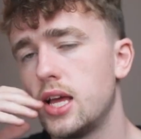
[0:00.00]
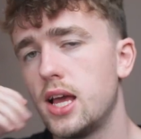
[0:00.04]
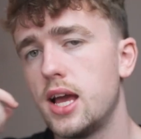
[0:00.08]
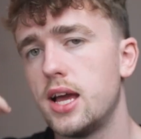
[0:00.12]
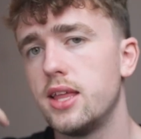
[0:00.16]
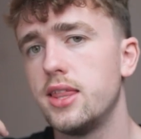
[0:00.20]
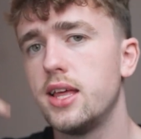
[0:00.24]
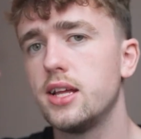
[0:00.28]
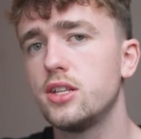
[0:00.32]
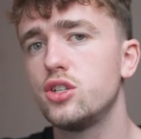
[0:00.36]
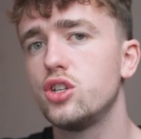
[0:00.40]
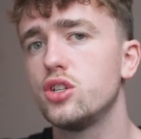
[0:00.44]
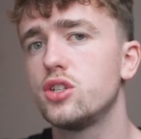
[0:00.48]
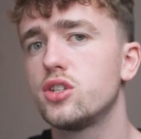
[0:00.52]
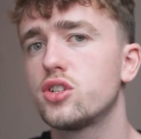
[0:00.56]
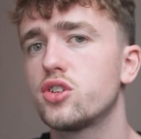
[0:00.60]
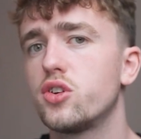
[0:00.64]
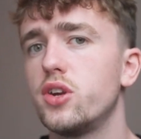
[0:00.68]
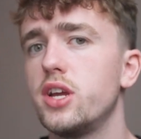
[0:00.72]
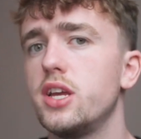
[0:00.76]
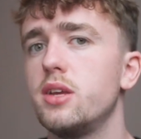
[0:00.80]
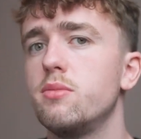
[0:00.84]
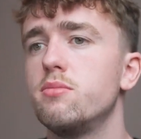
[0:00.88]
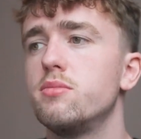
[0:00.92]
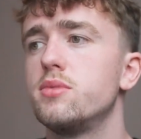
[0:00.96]
And that just
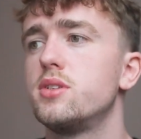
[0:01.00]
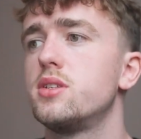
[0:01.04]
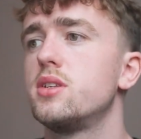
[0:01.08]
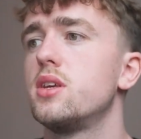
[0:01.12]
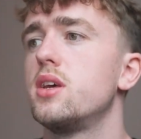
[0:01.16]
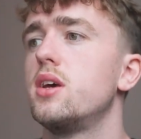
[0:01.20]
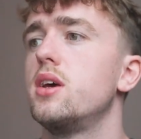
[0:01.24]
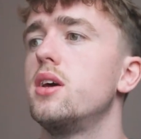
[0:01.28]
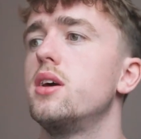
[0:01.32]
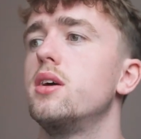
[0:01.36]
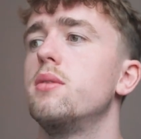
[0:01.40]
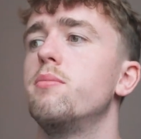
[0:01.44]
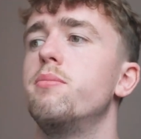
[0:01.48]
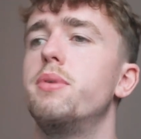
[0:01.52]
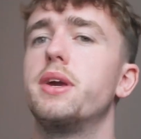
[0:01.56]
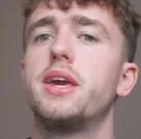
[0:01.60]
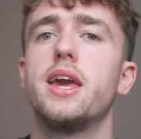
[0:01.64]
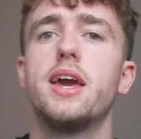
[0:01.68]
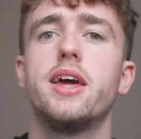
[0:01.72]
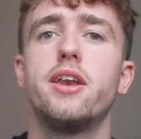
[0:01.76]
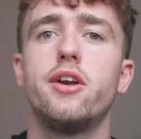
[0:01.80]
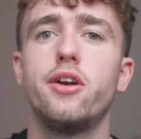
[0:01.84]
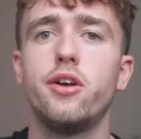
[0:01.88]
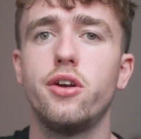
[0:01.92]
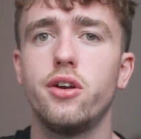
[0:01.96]
screams
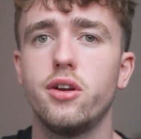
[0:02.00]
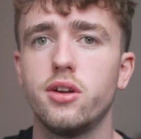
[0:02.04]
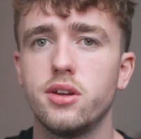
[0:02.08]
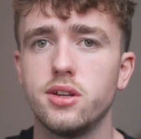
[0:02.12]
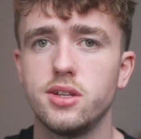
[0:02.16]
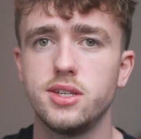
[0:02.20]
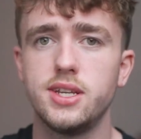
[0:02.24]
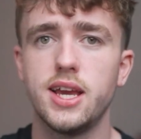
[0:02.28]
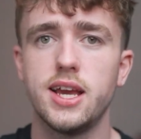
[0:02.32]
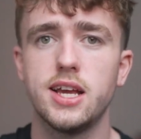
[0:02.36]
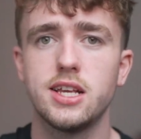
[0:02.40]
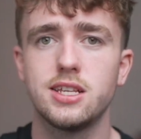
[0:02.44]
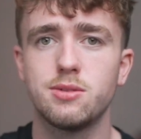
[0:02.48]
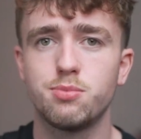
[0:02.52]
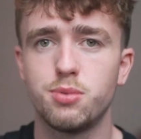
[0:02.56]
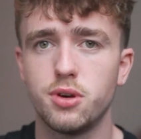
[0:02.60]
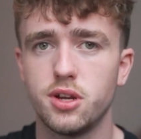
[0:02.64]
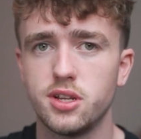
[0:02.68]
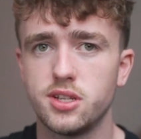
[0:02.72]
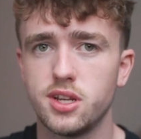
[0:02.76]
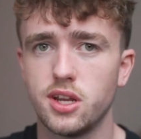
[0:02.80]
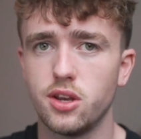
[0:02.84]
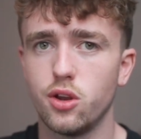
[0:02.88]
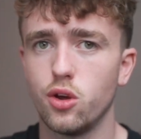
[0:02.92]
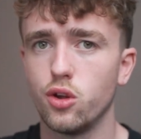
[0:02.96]
beginner,
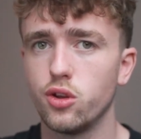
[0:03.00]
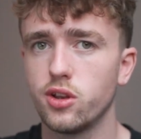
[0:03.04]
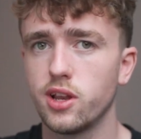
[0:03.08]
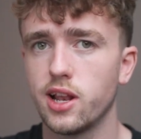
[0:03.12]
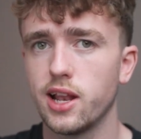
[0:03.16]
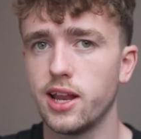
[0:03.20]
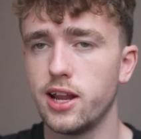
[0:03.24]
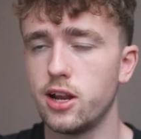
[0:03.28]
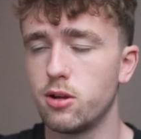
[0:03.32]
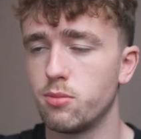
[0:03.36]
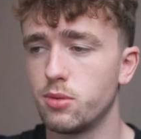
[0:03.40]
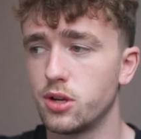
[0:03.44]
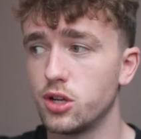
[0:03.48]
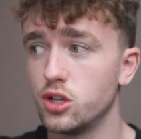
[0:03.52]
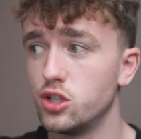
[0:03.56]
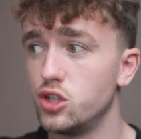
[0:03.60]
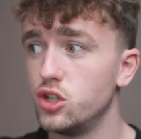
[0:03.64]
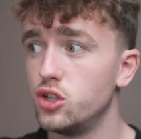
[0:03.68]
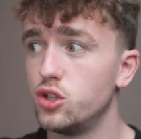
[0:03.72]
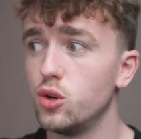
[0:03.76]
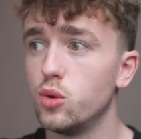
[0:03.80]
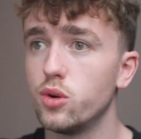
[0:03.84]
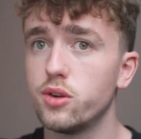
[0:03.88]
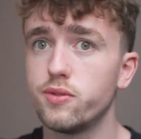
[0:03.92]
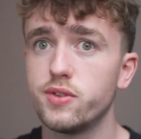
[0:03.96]
desperate, and unclear, because you
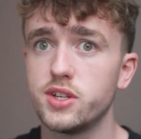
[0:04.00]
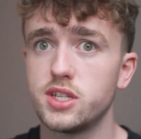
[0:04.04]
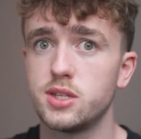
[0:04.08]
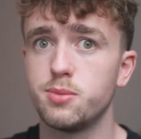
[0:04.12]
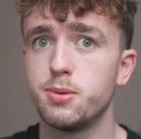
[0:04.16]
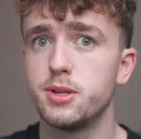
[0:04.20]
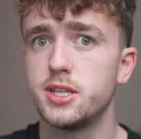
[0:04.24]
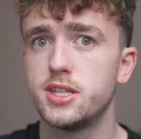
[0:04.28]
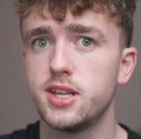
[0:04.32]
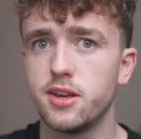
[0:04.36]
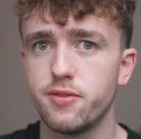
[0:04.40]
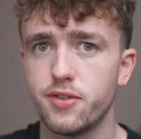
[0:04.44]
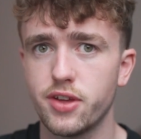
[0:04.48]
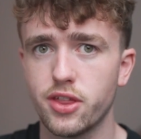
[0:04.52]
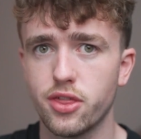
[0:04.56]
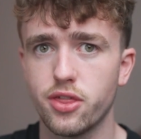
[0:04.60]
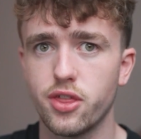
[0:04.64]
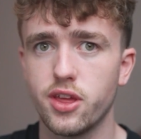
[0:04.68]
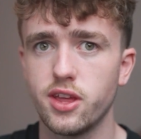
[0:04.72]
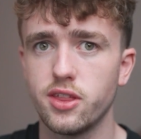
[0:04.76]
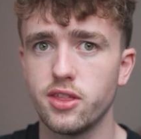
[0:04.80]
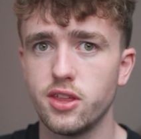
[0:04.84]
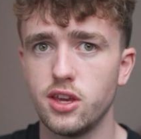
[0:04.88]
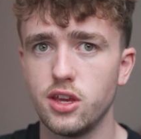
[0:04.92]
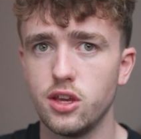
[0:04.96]
don't have a specific
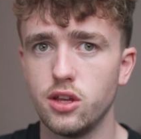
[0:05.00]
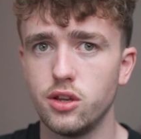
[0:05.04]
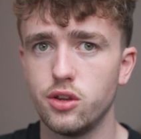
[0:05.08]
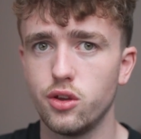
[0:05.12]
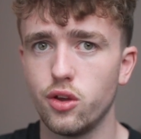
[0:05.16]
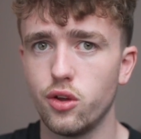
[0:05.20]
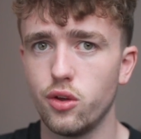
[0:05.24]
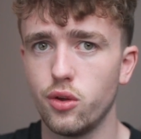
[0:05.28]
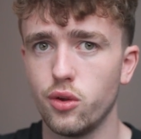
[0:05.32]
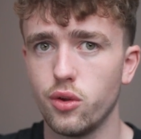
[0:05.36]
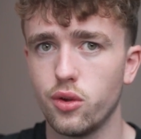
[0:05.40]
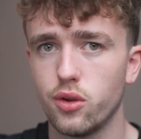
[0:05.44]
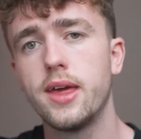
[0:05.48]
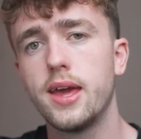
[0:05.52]
thing that you do.